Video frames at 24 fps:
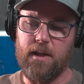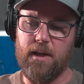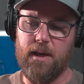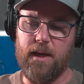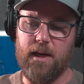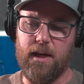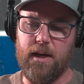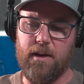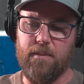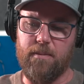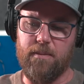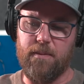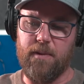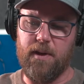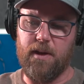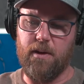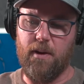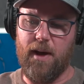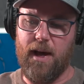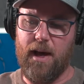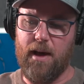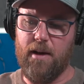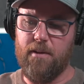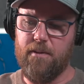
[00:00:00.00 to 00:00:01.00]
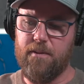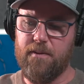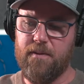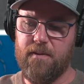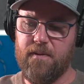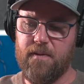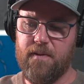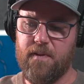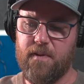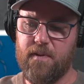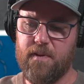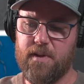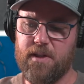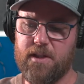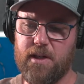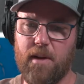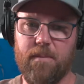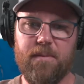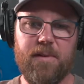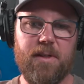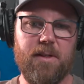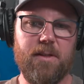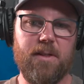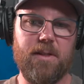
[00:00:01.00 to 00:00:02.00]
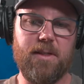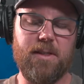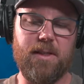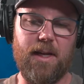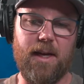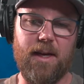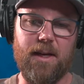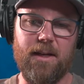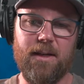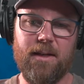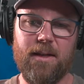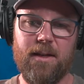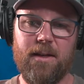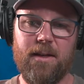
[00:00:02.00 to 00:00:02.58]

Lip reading: have something to say.